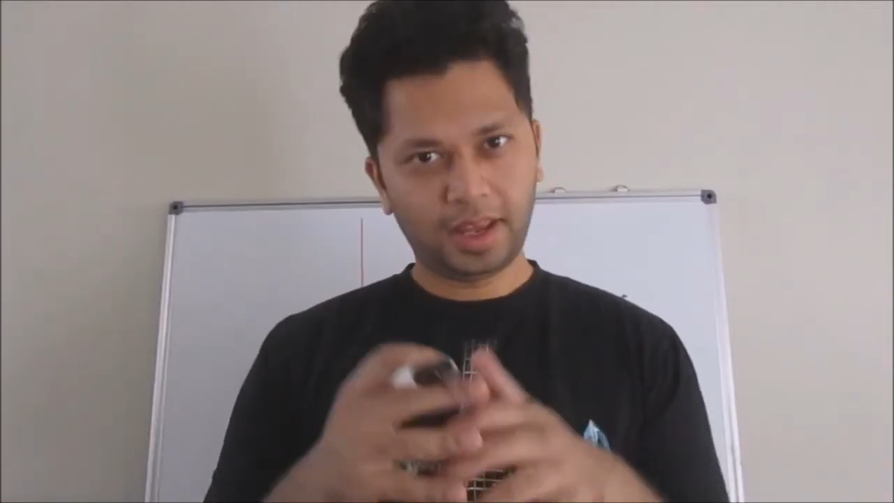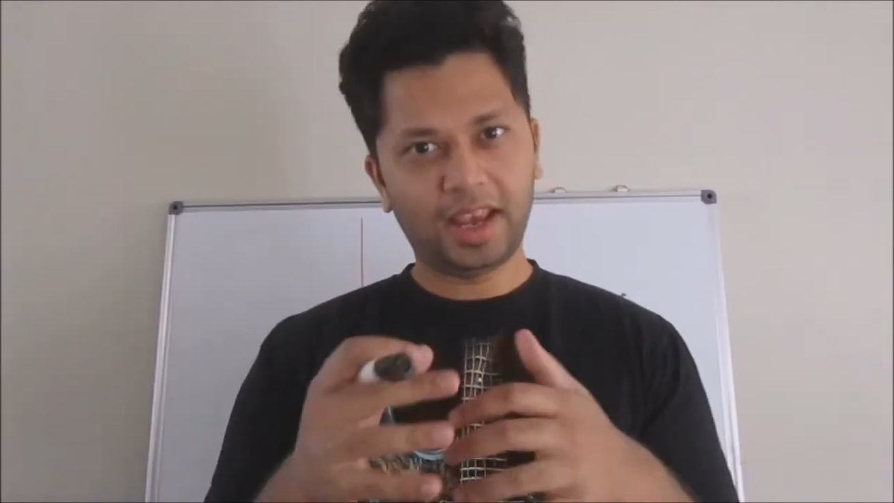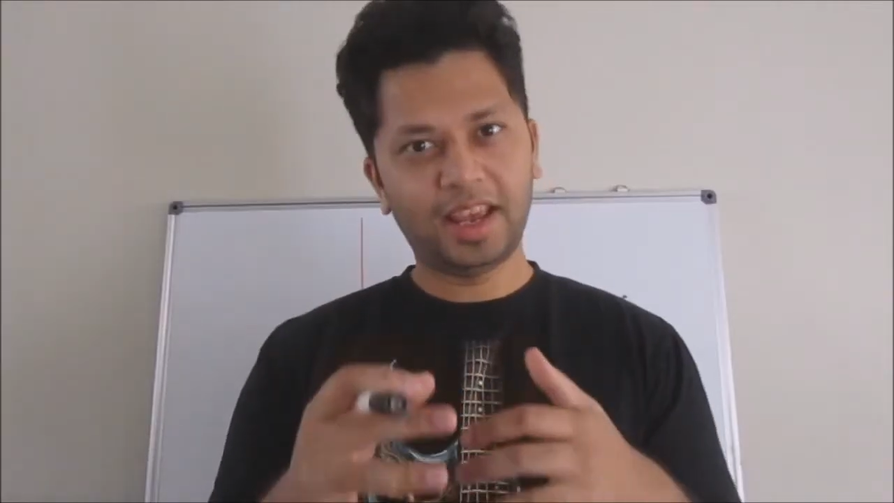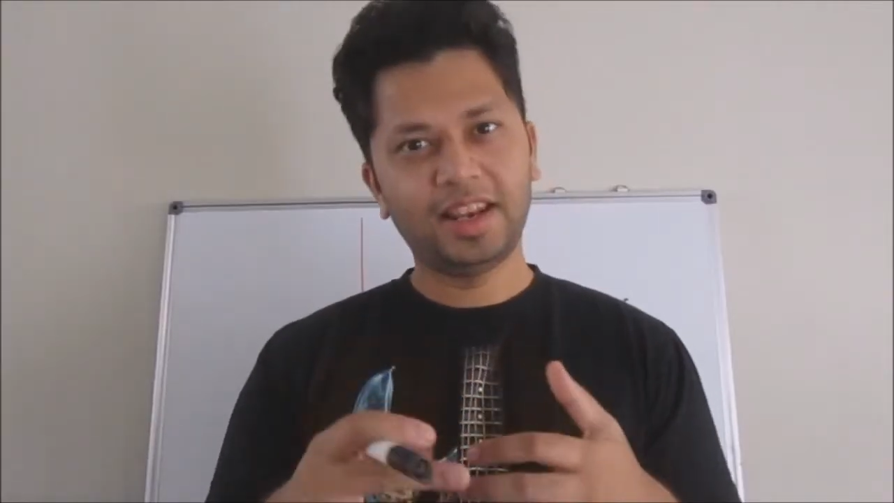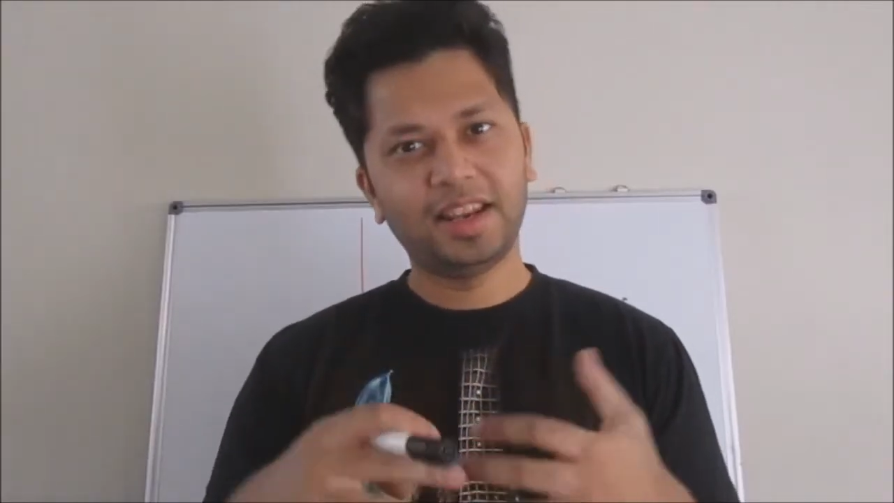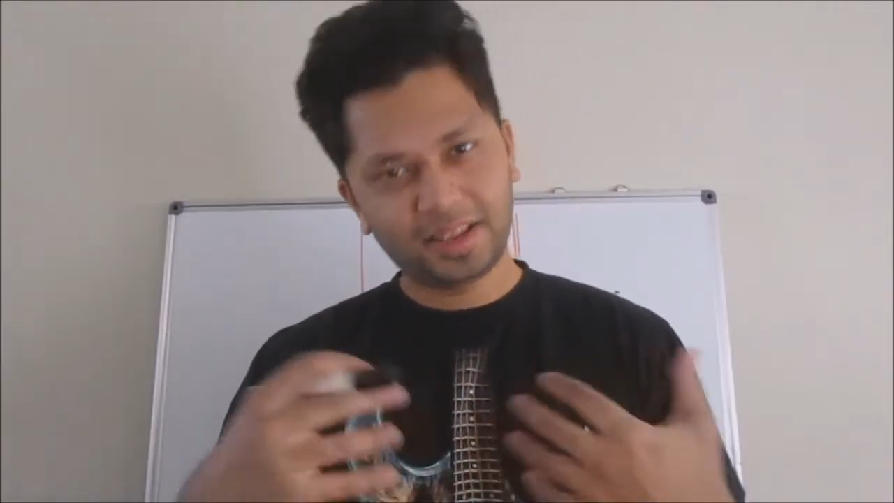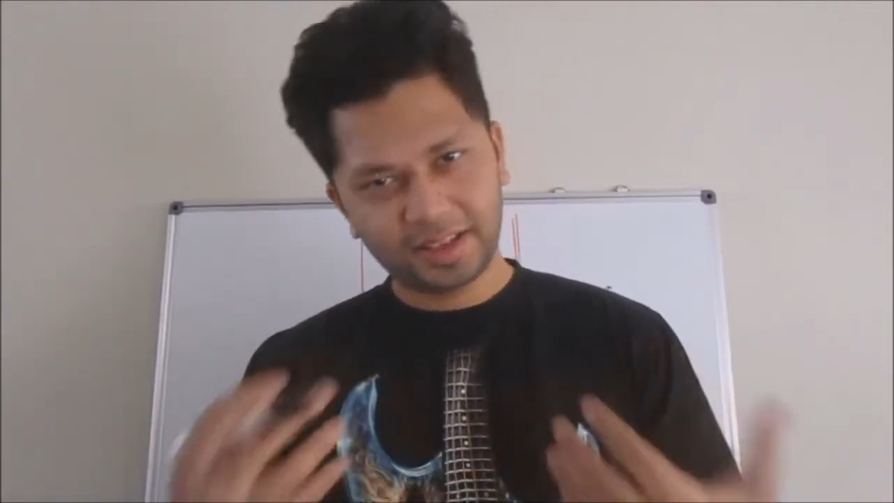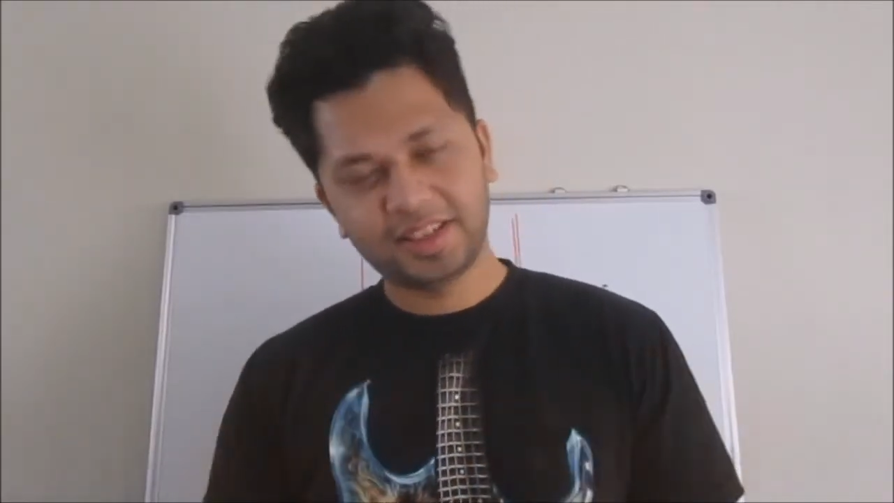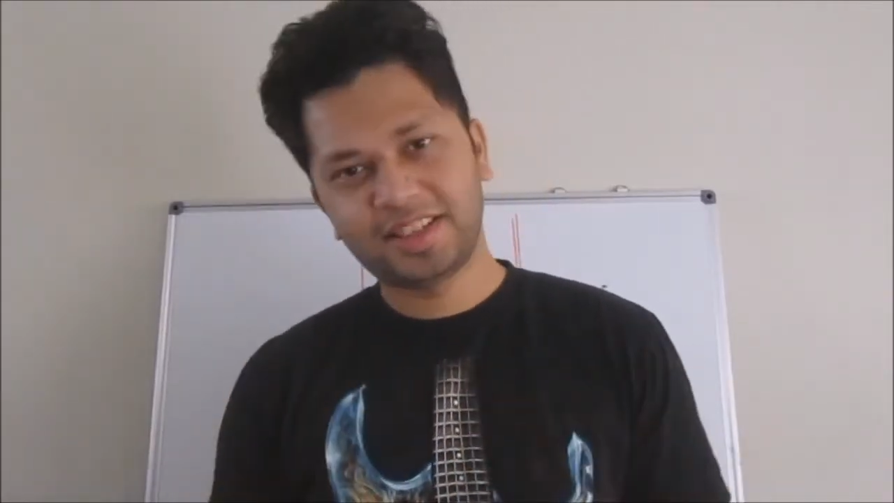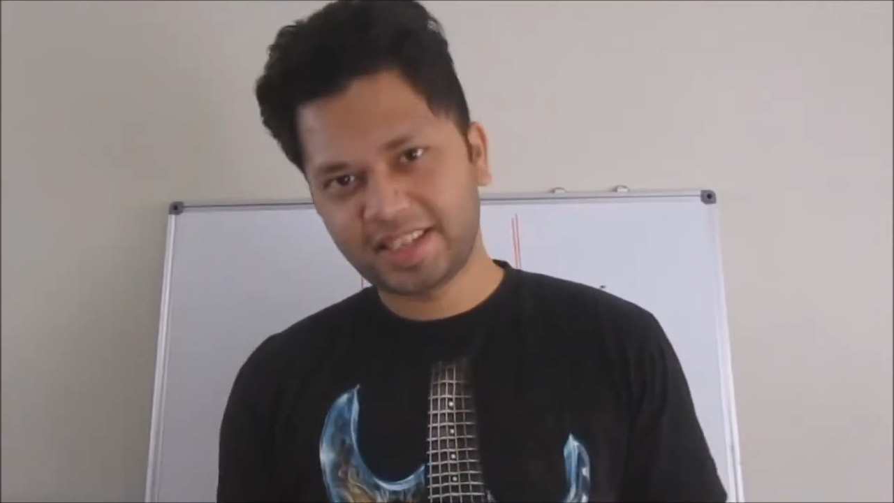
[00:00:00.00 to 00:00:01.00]
In
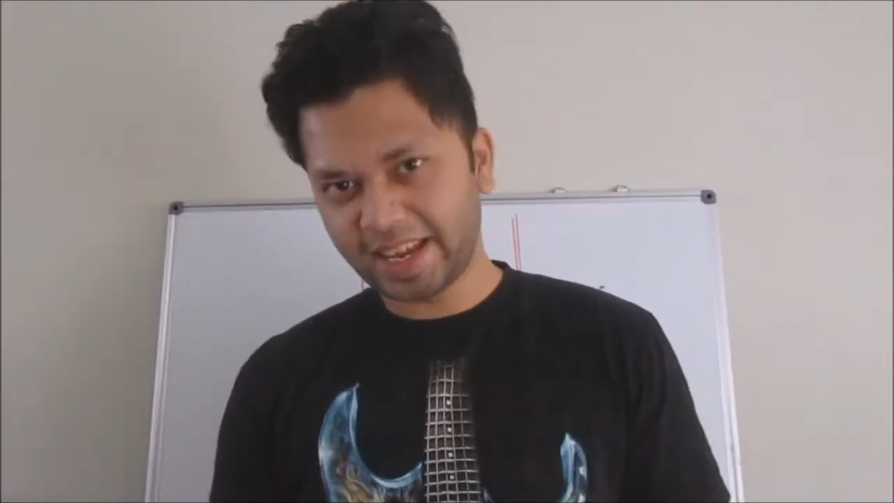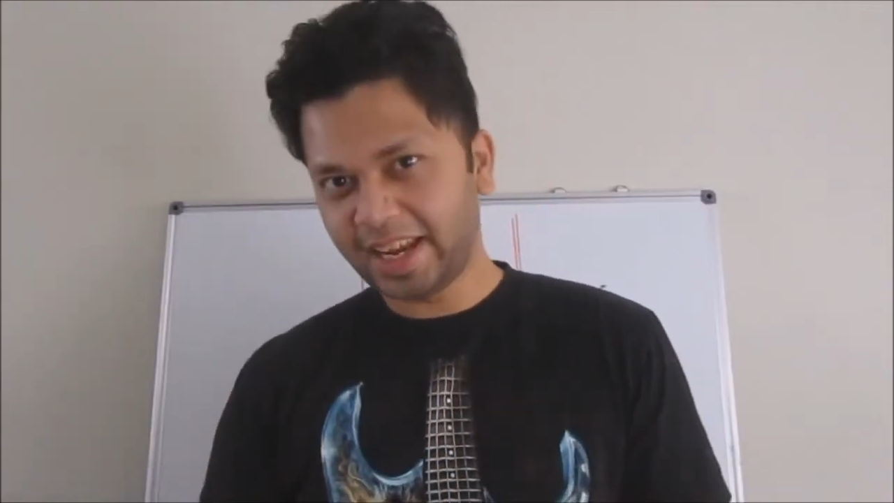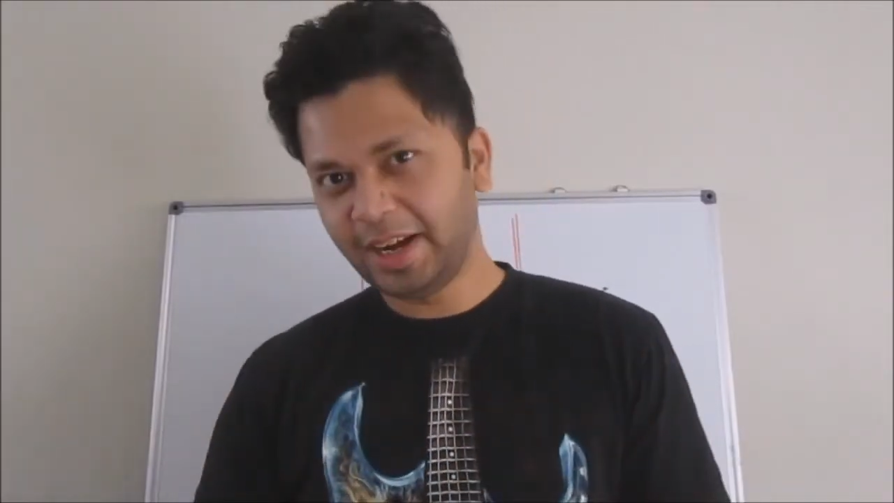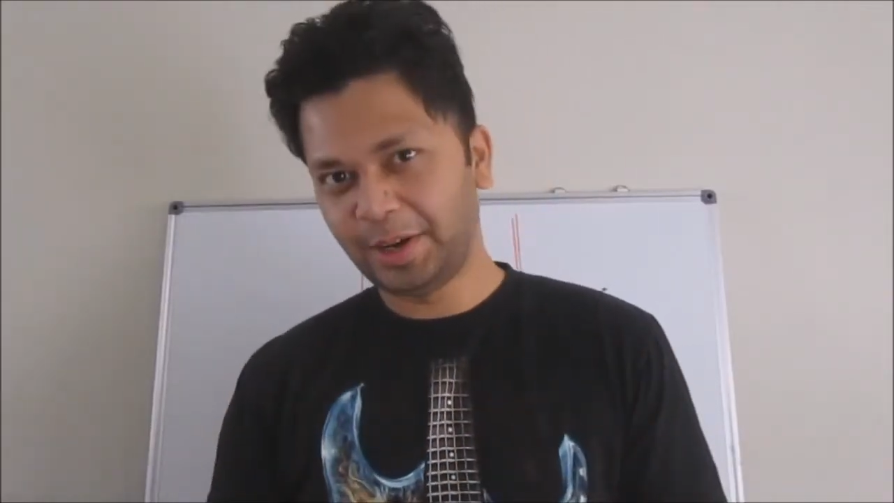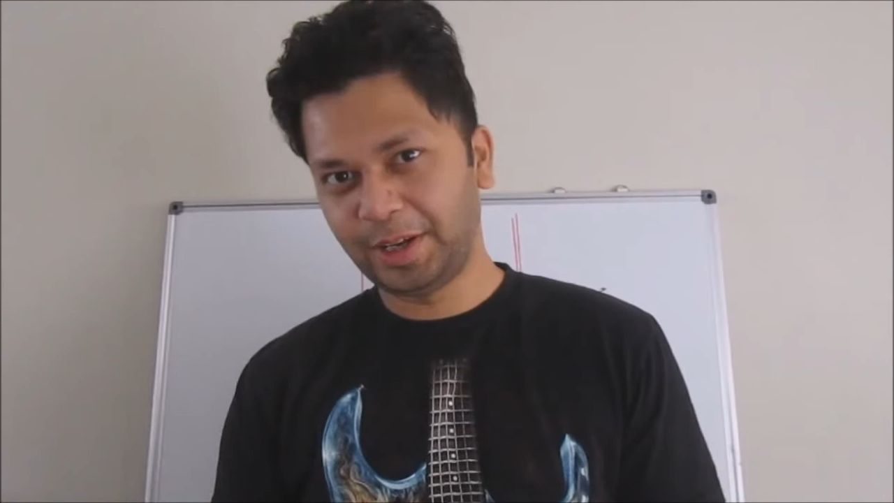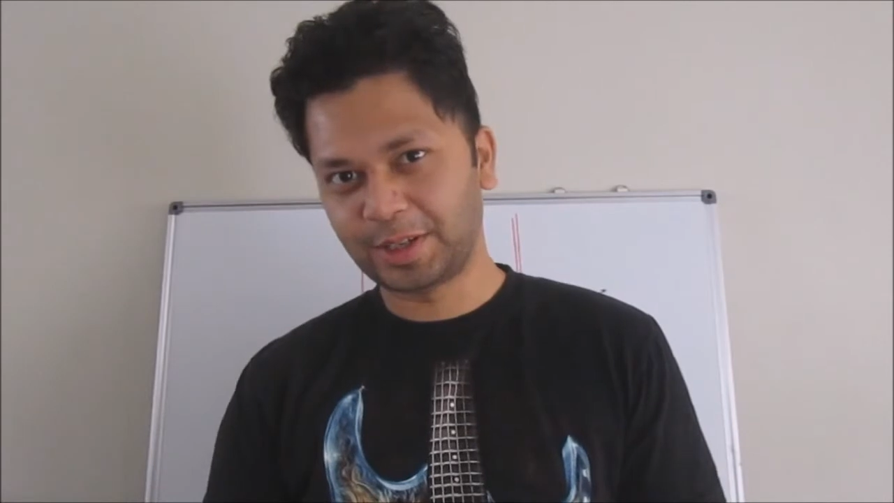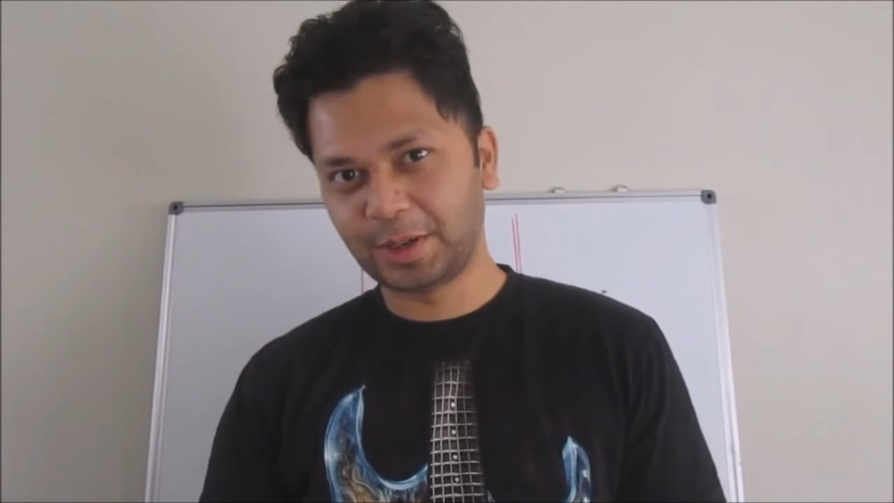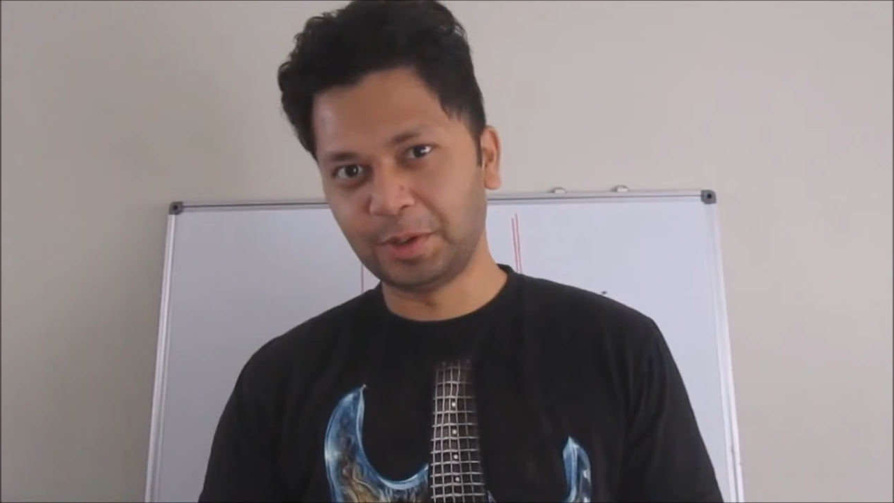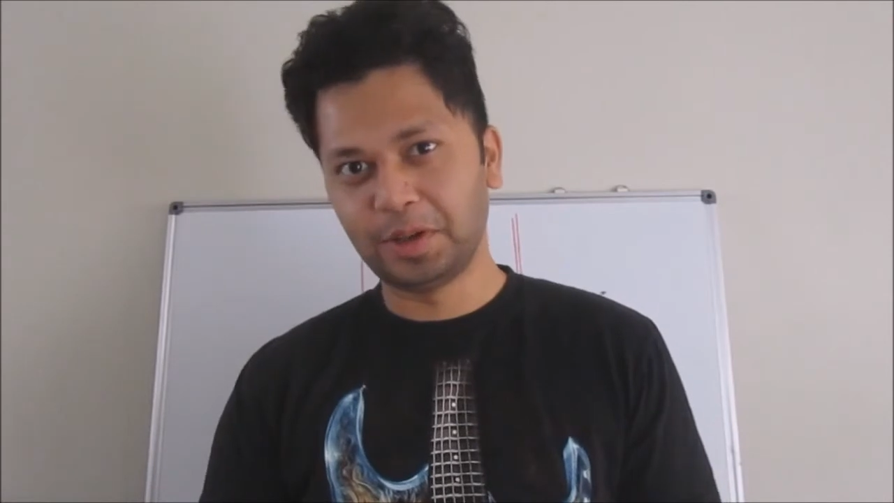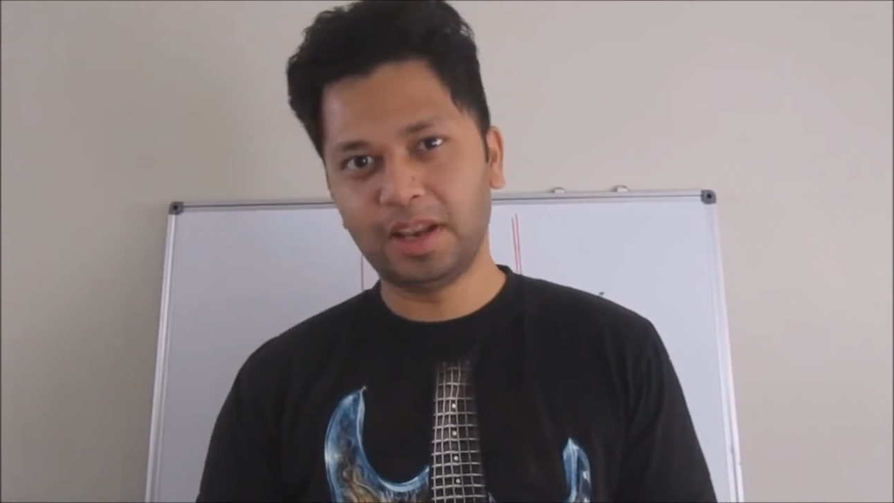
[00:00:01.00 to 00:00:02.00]
secondary
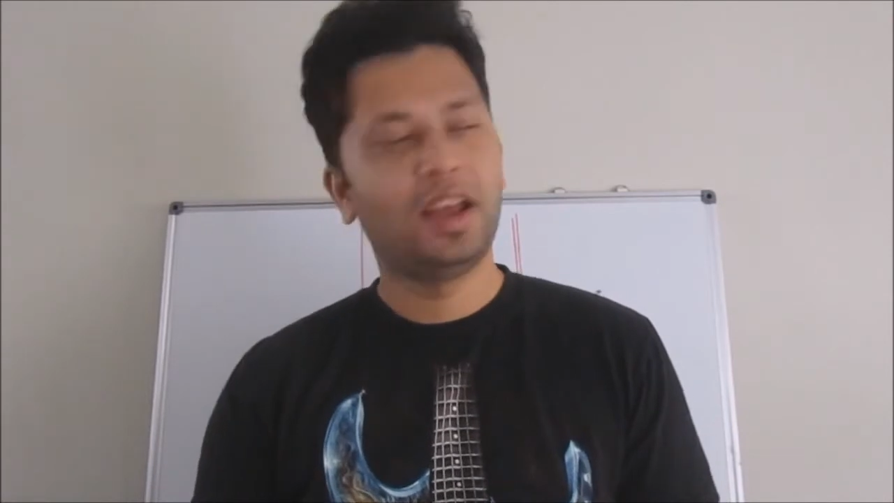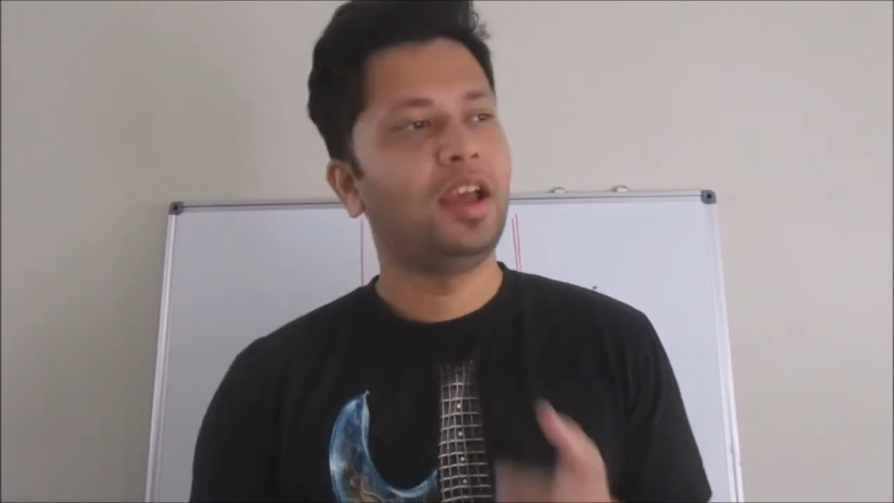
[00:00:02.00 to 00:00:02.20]
school,